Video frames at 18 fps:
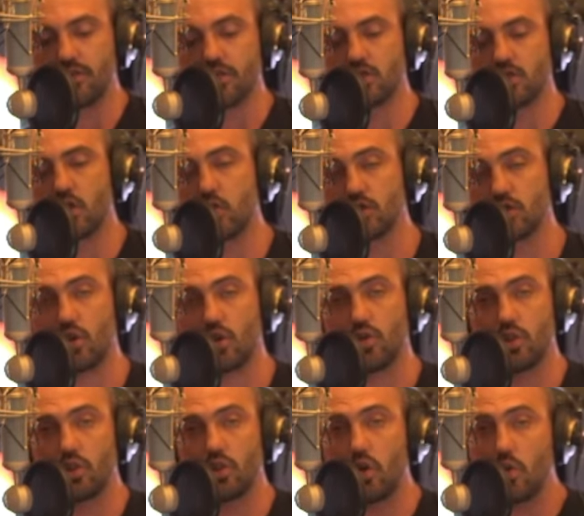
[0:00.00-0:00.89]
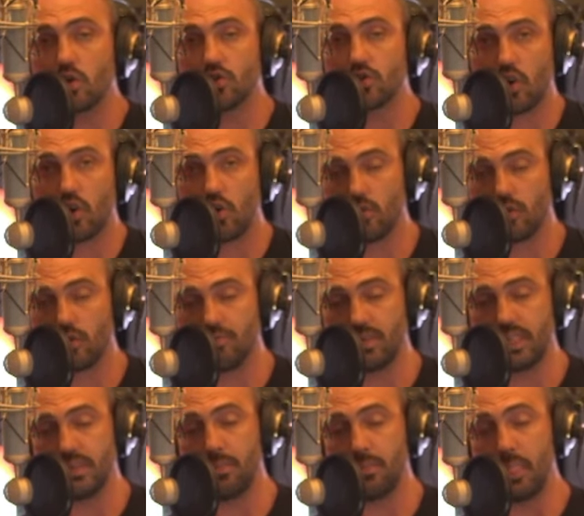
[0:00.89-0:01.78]
it's lower chart. Lower chart would
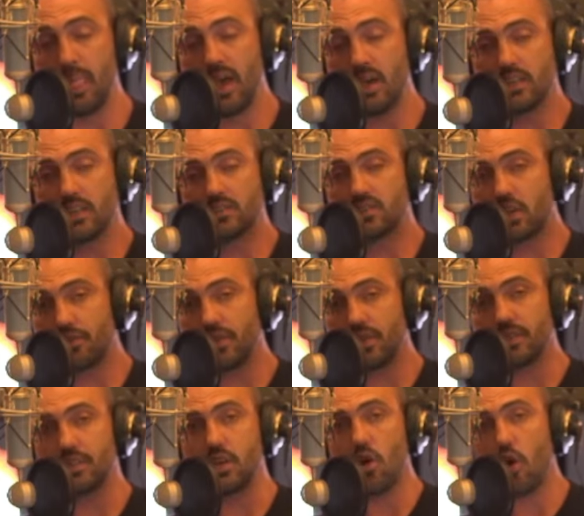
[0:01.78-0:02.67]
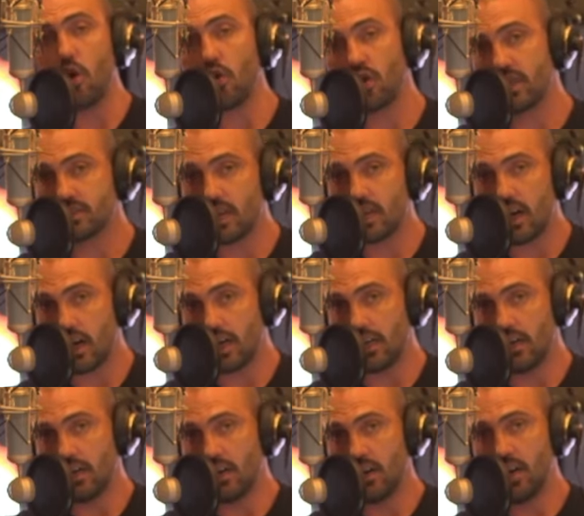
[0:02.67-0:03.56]
mean stuff like the
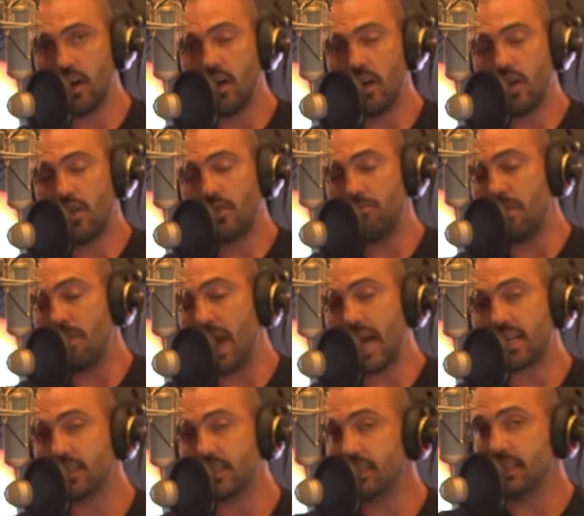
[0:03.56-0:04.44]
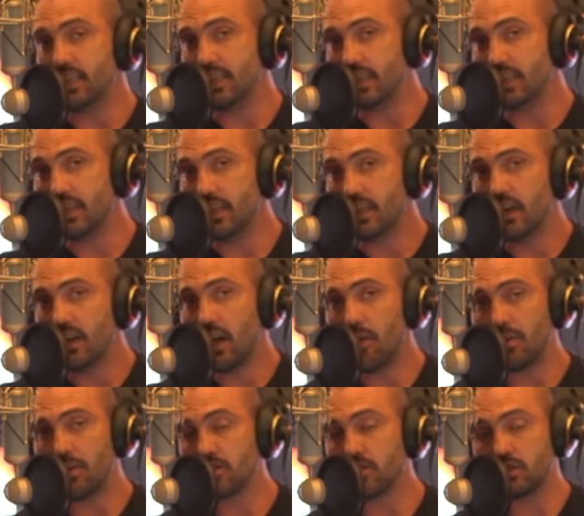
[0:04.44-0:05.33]
RSI, MACD. I
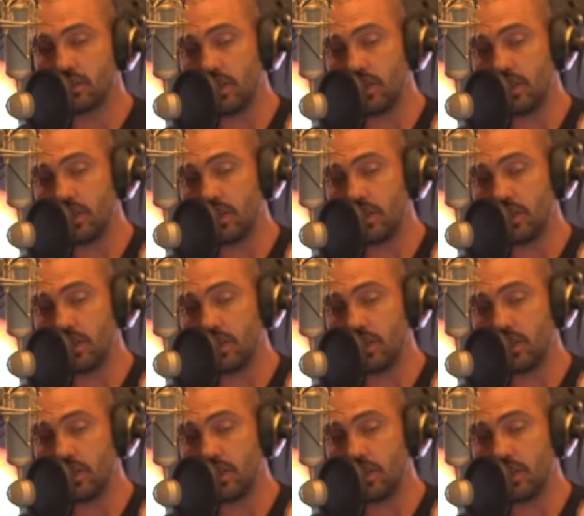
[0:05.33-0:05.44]
mean, there's a